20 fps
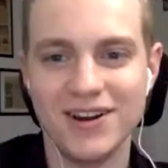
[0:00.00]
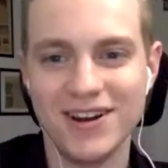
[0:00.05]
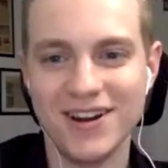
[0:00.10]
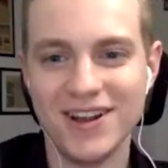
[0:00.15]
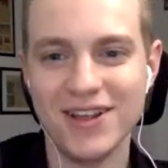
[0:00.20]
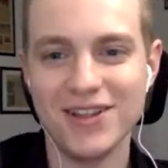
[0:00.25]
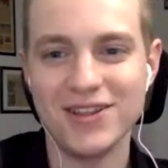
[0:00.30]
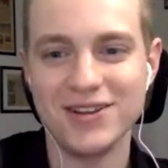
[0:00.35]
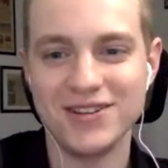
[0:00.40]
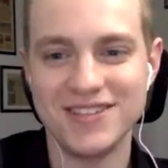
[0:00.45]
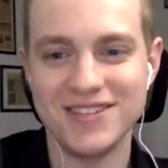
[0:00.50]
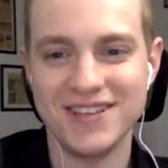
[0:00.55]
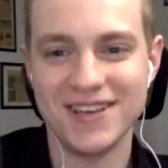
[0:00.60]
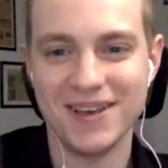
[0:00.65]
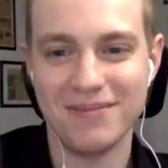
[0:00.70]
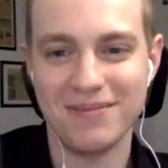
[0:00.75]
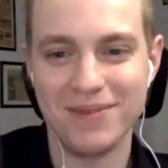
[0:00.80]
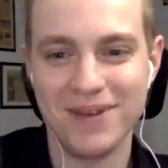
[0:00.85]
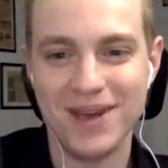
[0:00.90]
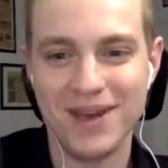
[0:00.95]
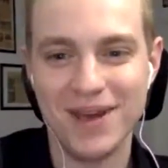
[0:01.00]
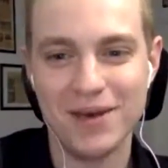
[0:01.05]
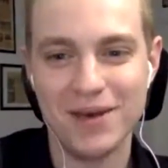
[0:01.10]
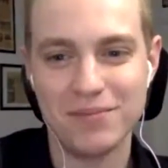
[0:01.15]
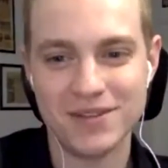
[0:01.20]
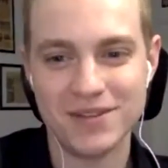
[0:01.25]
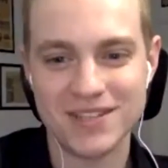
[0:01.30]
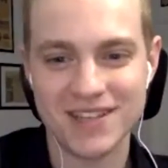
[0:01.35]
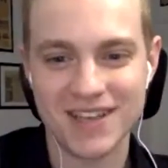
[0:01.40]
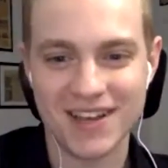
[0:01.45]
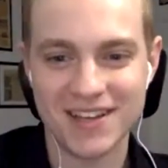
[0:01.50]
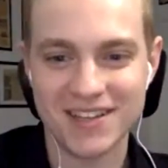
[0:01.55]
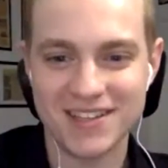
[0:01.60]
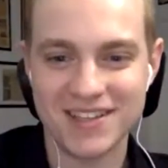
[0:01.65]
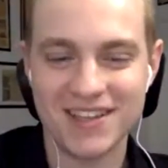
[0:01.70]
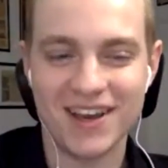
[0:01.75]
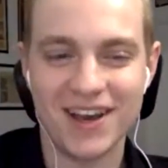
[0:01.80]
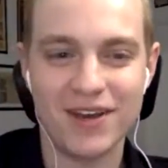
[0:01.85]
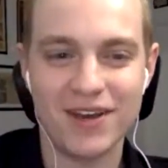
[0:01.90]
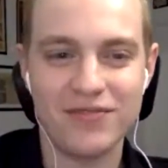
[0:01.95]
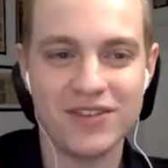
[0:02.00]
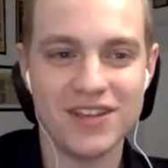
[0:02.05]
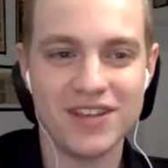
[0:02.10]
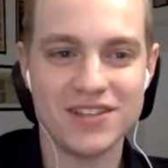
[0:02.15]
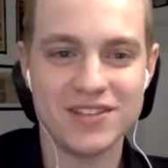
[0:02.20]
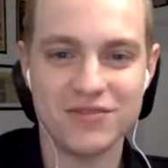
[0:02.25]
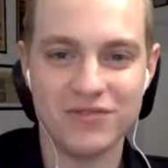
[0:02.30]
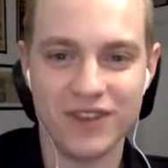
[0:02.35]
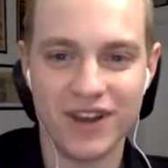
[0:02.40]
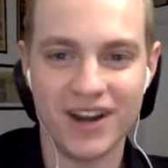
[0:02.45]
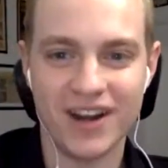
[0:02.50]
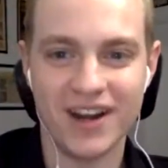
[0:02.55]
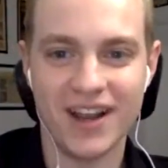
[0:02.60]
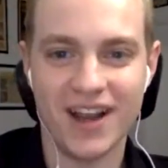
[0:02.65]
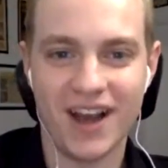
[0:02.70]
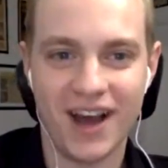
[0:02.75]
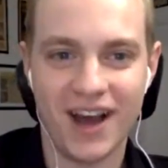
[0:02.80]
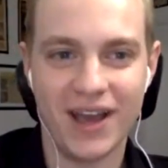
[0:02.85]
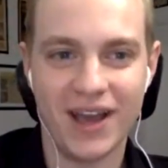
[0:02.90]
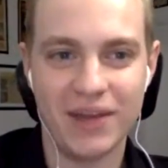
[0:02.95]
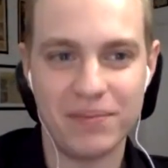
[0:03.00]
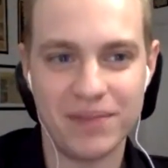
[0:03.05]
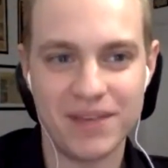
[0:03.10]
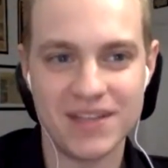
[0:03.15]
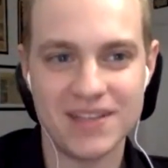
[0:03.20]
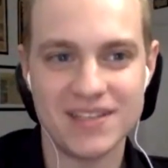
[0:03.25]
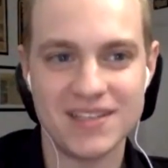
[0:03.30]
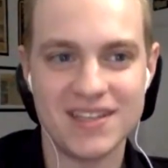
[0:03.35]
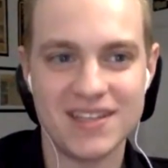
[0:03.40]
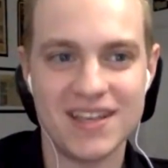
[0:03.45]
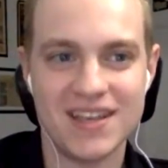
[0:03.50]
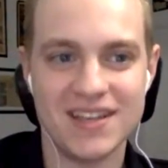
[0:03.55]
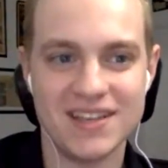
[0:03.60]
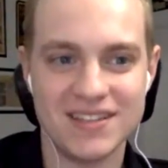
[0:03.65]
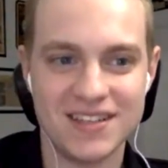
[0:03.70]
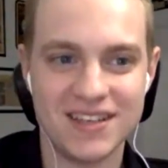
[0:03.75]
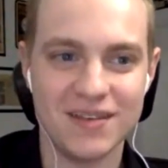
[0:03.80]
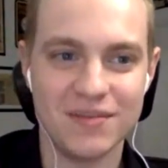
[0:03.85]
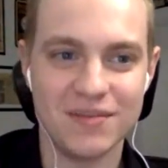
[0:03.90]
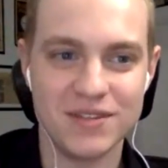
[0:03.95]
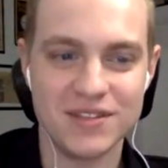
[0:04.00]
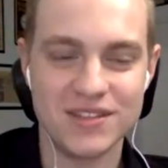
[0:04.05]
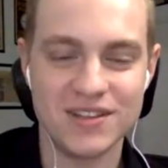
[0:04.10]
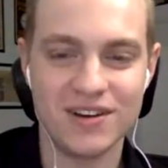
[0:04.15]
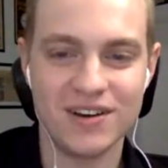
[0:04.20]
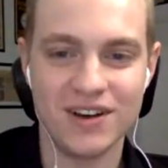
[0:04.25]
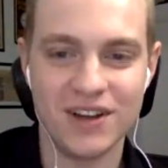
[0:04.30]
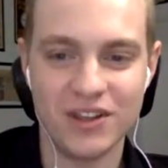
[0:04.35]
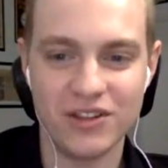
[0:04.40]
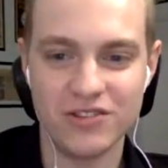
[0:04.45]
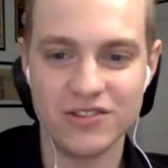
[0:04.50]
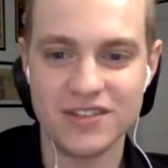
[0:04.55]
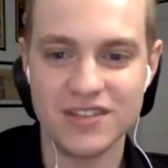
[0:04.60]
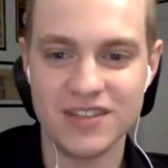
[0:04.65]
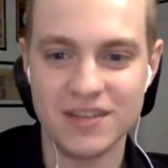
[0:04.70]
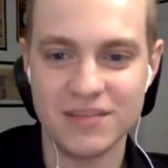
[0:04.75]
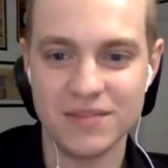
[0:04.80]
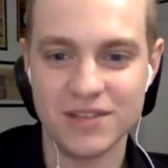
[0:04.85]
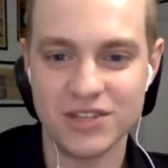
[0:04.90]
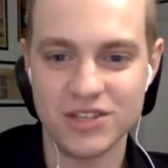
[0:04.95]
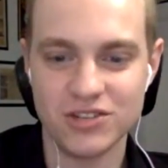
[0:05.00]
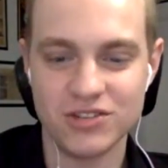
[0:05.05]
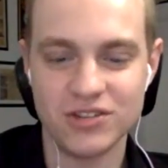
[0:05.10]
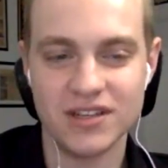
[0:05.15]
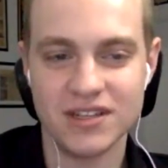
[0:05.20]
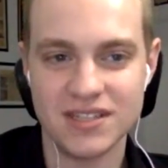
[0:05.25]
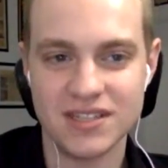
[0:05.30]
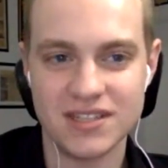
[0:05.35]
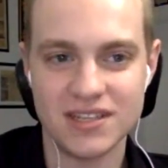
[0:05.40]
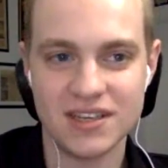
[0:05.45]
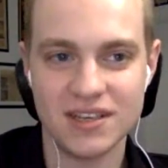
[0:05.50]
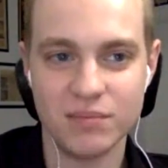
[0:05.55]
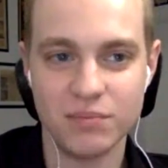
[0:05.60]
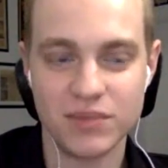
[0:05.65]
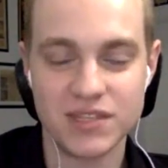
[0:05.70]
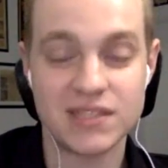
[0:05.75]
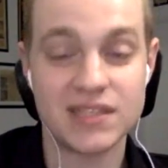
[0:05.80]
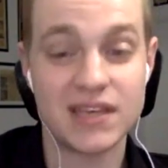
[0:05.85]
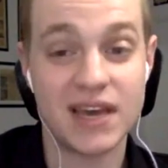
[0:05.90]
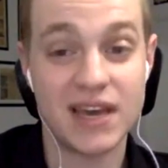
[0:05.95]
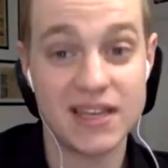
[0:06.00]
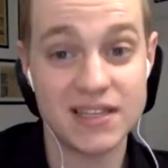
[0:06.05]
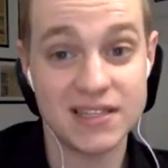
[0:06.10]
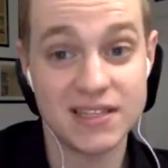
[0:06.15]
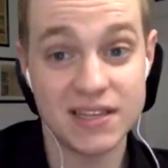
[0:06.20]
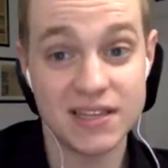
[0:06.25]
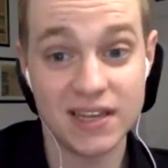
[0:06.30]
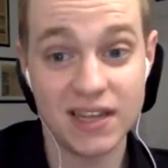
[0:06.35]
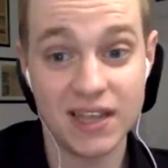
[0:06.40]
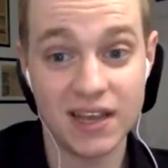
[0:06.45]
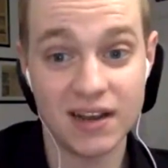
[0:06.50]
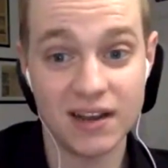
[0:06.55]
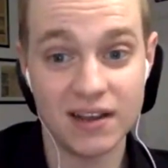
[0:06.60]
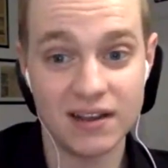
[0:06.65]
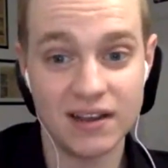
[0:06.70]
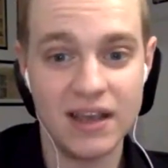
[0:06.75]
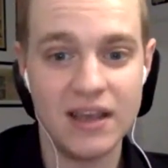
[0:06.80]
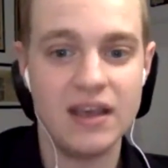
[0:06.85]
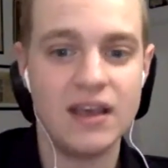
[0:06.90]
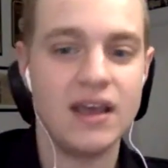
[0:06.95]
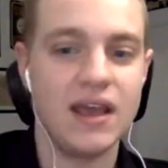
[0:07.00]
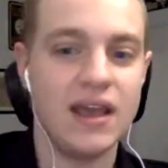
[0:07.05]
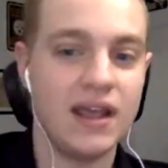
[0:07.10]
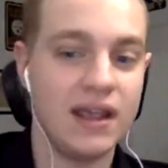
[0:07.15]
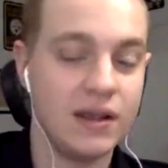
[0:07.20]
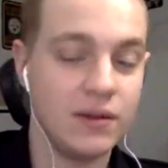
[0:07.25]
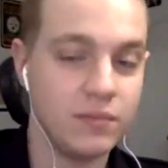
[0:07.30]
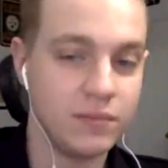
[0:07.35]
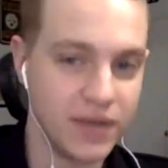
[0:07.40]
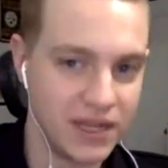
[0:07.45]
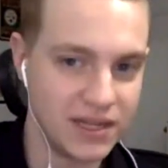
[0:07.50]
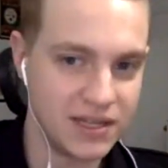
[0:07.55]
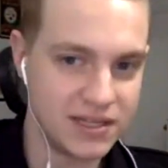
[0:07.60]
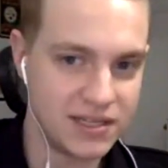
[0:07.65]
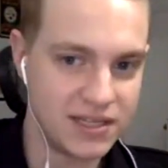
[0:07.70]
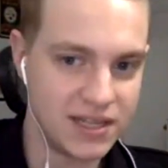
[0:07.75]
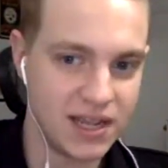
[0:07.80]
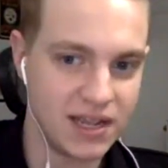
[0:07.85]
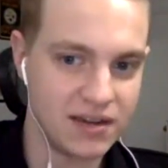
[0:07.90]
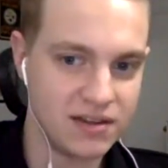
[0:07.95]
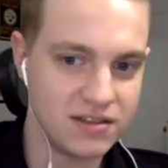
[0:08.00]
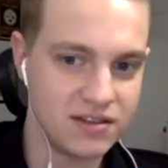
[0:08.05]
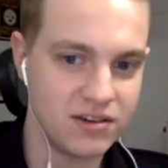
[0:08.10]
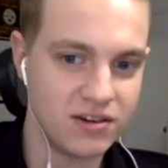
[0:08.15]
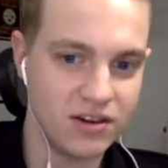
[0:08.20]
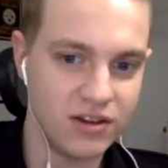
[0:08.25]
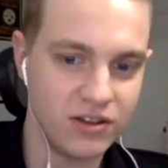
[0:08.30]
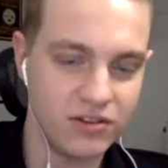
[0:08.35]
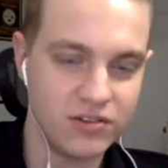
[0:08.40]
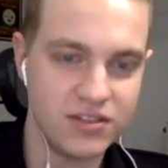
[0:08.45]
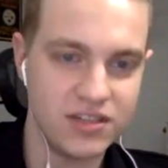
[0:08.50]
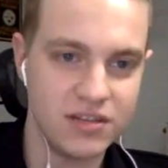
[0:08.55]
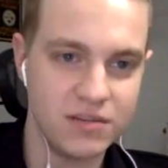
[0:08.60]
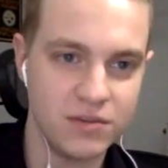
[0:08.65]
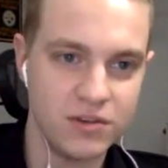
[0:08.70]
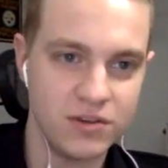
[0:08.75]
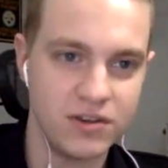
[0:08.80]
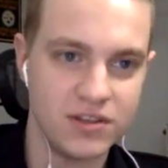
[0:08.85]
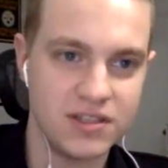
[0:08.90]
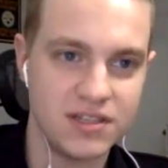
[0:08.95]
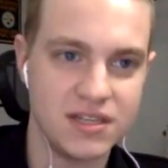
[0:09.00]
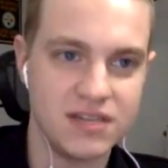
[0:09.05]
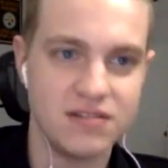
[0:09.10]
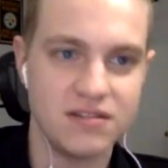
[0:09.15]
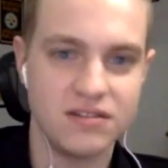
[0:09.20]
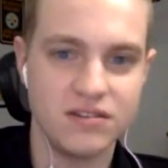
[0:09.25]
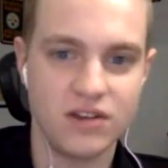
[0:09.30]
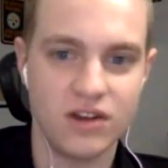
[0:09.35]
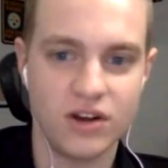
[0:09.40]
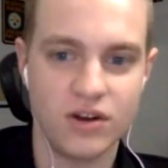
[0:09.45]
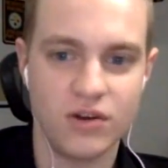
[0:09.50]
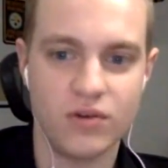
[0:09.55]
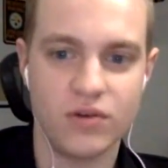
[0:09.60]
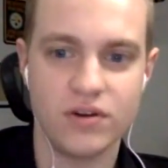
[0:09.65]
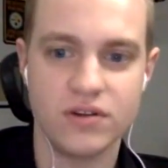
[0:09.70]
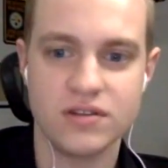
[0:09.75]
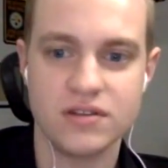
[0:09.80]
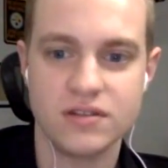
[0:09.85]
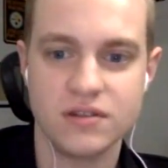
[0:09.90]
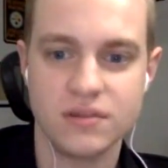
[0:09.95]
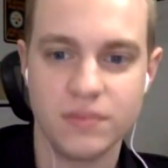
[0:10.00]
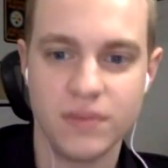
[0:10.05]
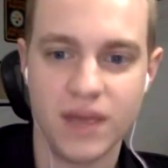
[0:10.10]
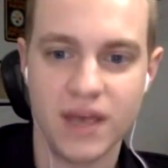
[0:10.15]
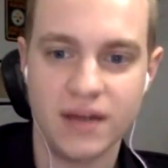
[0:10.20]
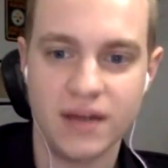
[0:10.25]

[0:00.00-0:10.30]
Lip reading: another team besides the obvious, very hot Penn State team? Is there another team that you could see besides Indiana and Penn State? Is there another team you could see as a dark horse, Matt?